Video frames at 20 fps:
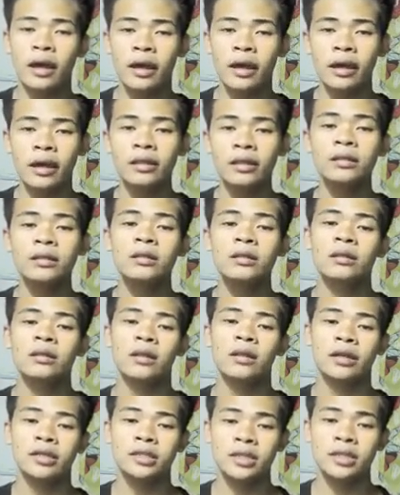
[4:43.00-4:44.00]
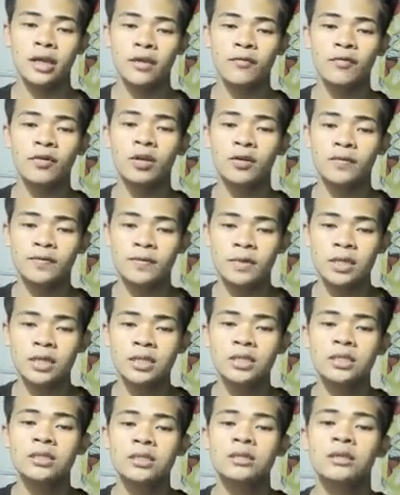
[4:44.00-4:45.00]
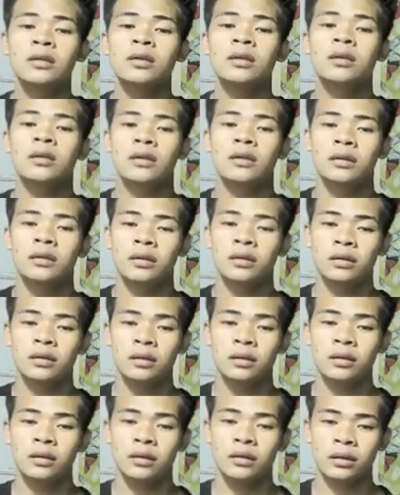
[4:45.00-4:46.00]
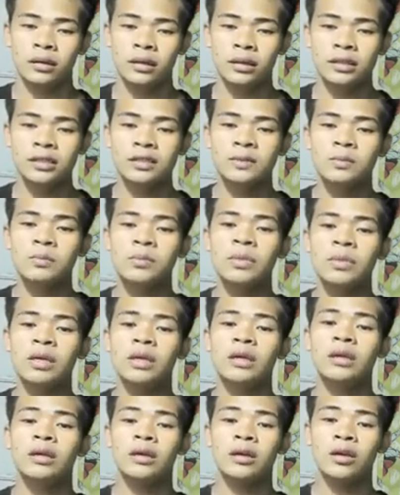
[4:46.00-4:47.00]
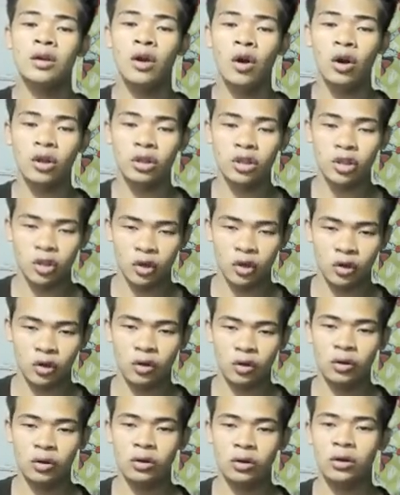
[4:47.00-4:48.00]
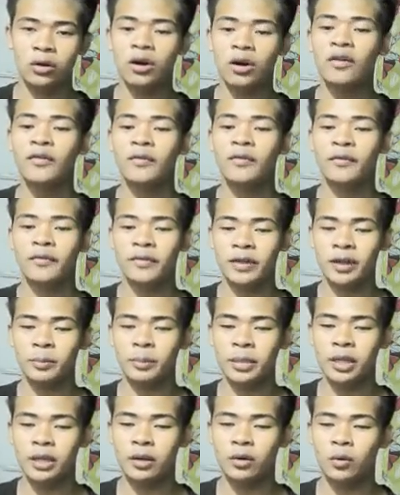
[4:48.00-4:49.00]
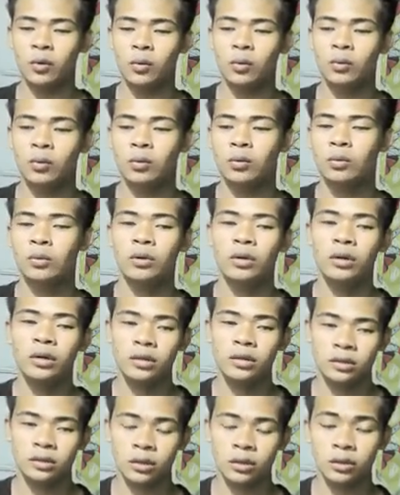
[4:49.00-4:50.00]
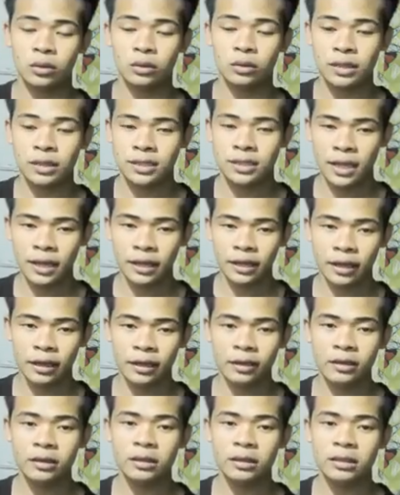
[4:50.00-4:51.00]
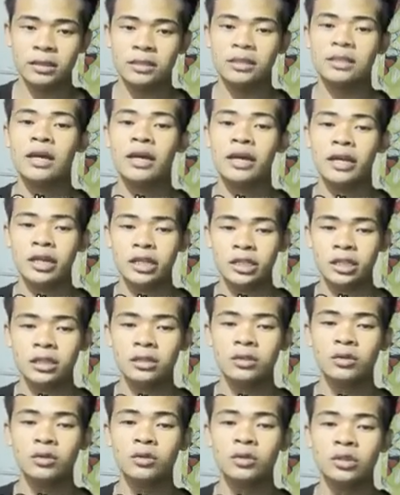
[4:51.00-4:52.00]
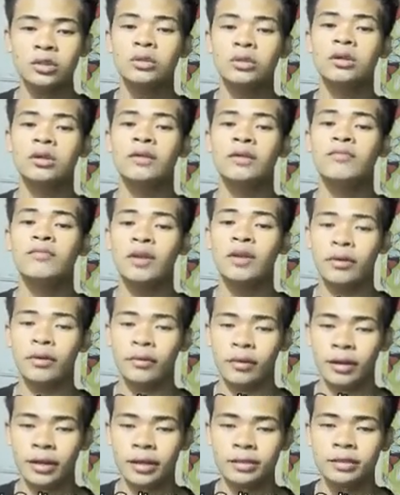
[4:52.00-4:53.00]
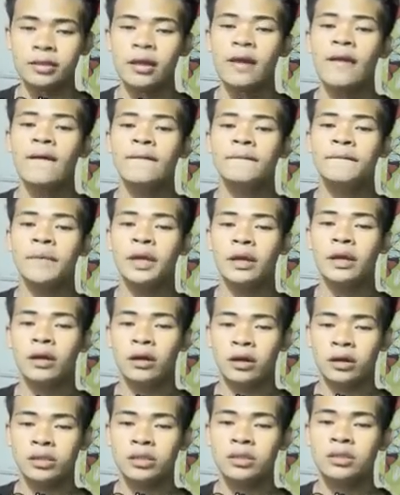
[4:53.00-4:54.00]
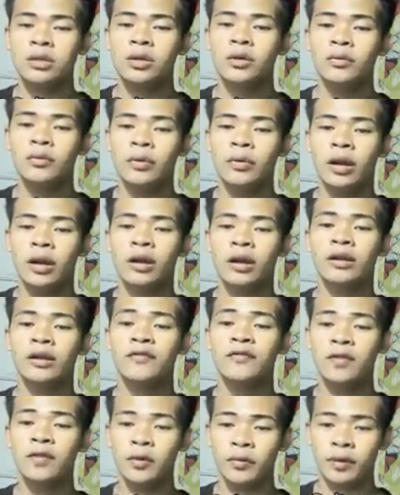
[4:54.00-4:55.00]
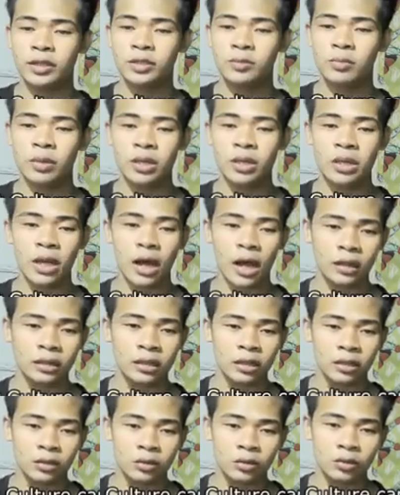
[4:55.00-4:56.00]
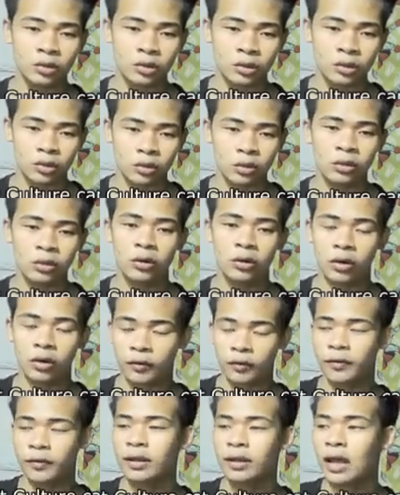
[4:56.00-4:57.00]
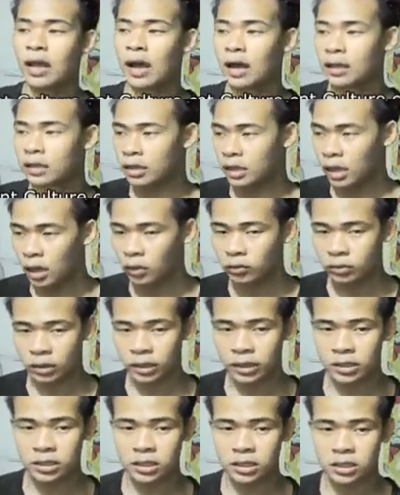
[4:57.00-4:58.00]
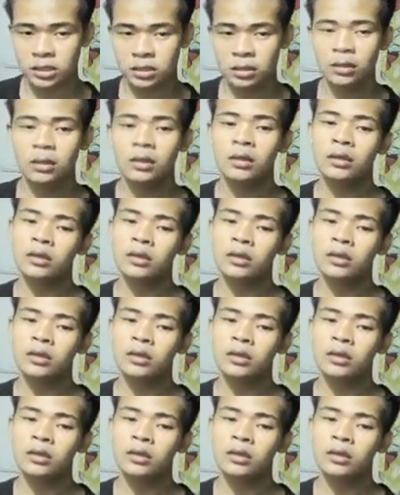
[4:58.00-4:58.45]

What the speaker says: And example of this is being Konyo of Filipino. So the second is the Asian culture can be erased because we are influenced by the other culture of the other countries.